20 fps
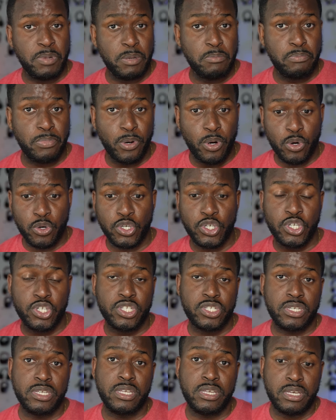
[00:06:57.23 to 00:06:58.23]
being
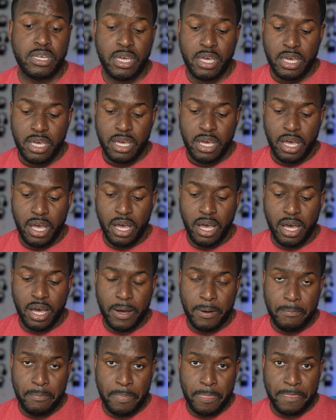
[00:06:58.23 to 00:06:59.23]
pushed to
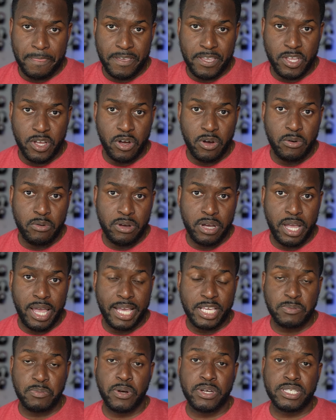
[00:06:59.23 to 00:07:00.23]
um, you know,
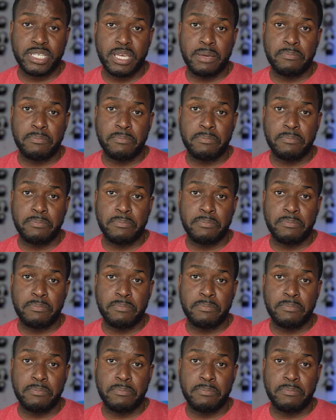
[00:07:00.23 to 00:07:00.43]
Xbox